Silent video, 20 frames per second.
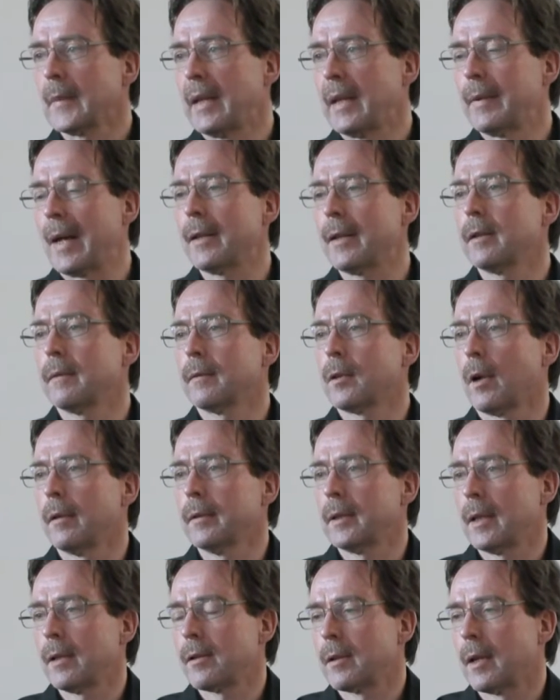Evaluative
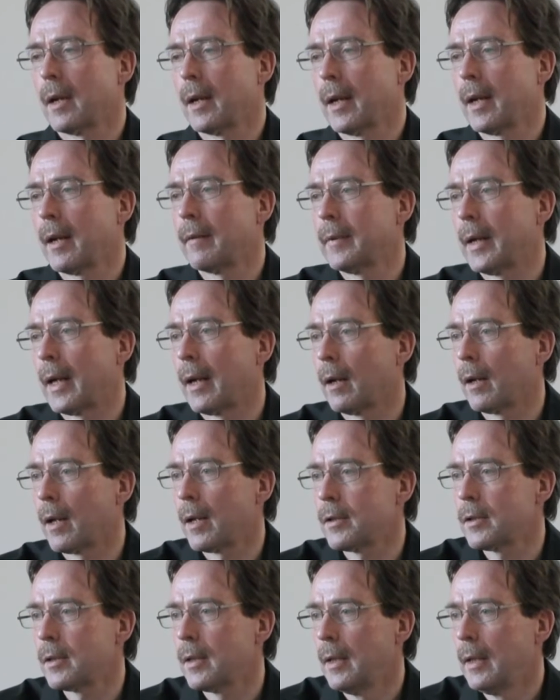content I have
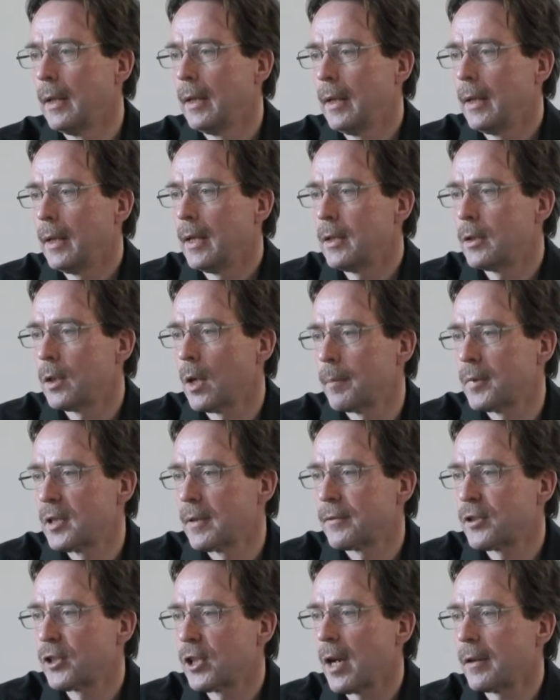analyzed in
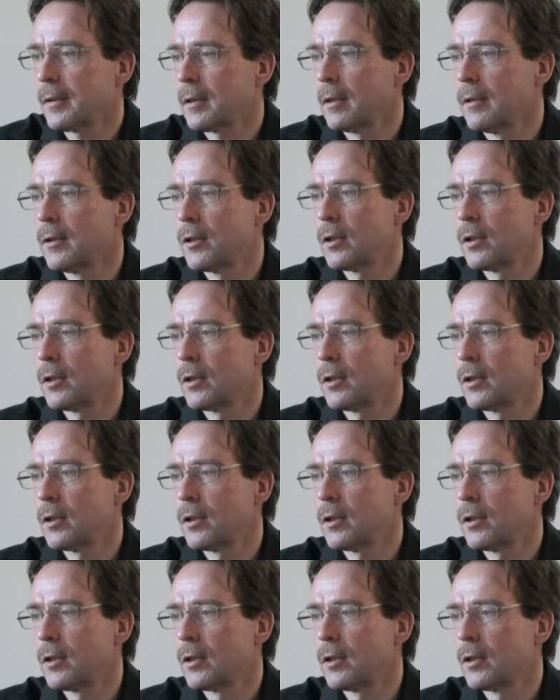terms of shared